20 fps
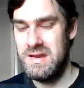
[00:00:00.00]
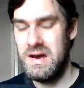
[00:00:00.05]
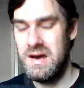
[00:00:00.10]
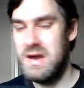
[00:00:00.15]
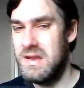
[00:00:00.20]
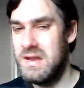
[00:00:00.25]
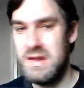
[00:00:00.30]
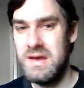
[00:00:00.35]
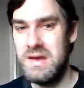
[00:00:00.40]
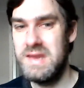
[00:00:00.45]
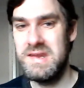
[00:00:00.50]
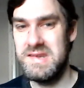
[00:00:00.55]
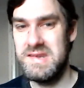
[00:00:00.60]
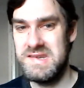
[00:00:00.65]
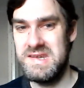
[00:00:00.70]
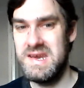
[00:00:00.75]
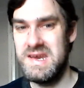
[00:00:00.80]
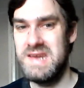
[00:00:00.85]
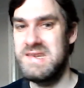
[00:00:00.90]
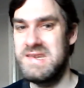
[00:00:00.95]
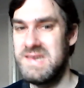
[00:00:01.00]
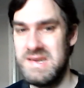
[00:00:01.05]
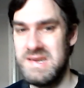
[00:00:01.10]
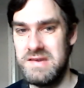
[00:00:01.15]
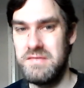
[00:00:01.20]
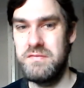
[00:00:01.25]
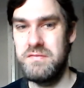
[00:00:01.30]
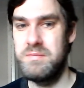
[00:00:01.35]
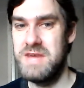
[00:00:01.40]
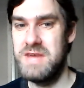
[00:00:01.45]
I like the setting
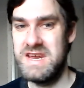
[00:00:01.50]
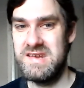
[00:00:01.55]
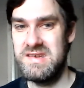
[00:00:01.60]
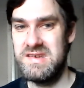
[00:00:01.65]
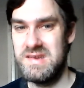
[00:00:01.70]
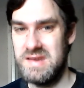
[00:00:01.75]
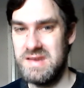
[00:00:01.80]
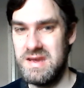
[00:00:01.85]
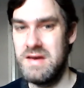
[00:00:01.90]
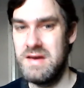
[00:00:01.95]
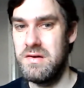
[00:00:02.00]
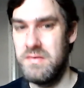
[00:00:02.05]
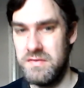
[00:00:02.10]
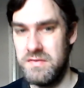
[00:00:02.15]
of Mexico.